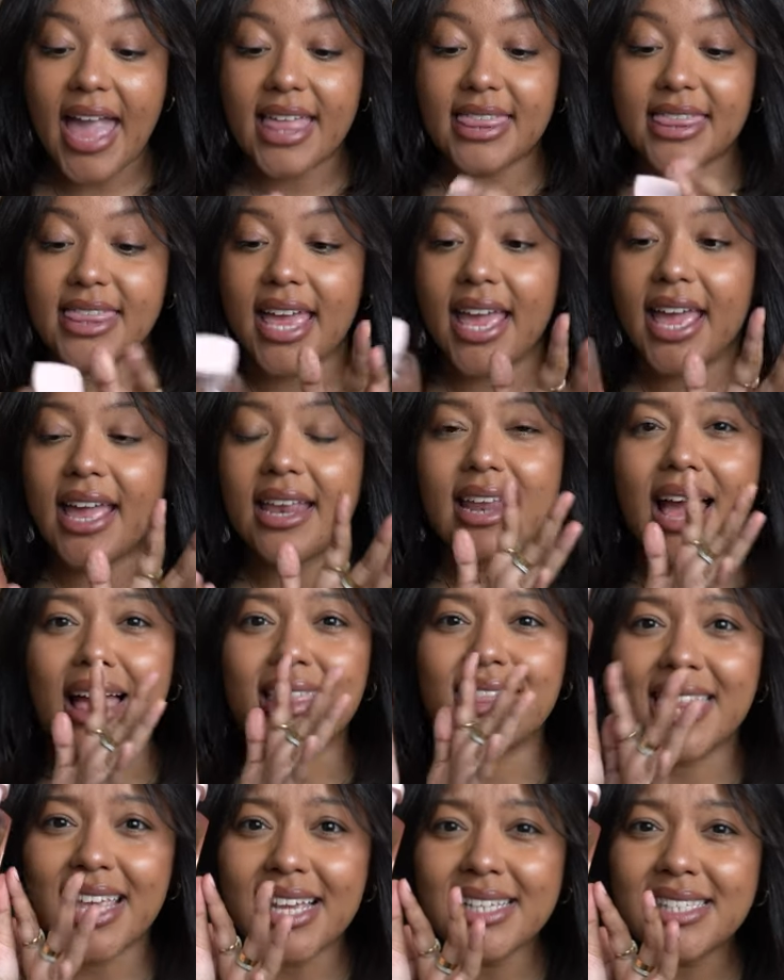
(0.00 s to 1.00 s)
And then
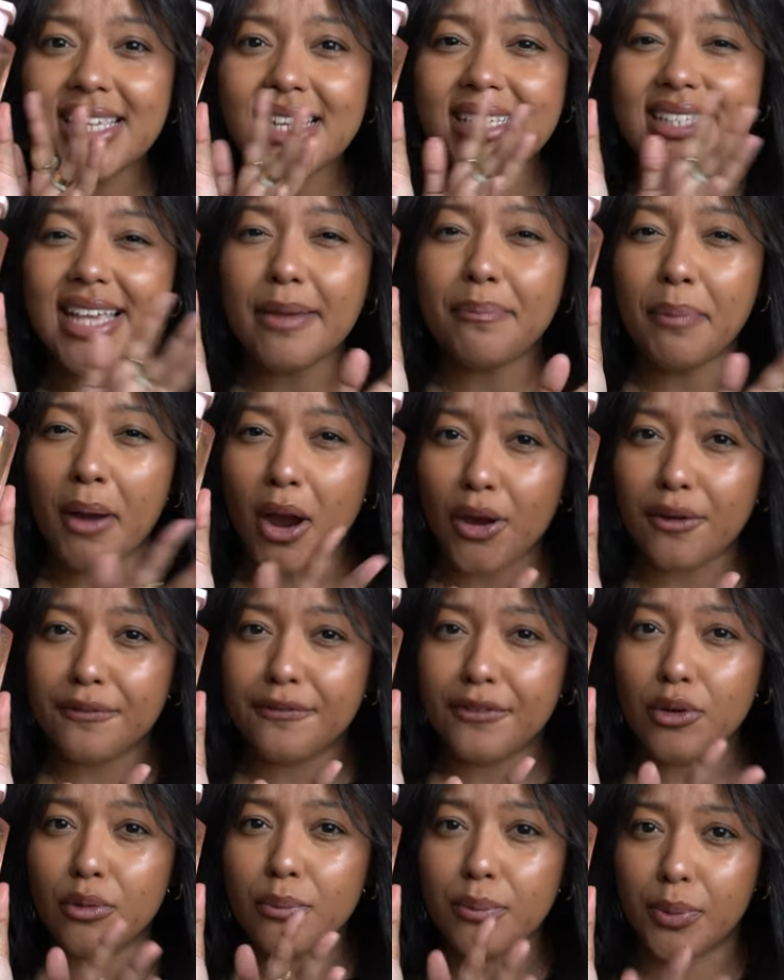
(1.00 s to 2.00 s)
this is a
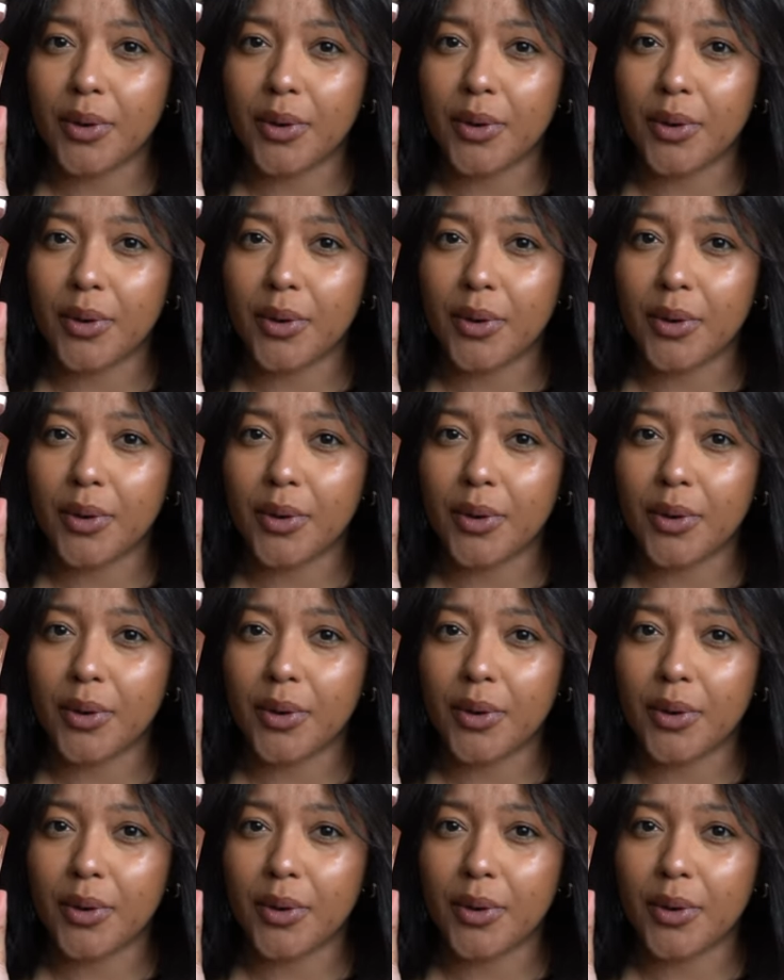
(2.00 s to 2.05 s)
perfume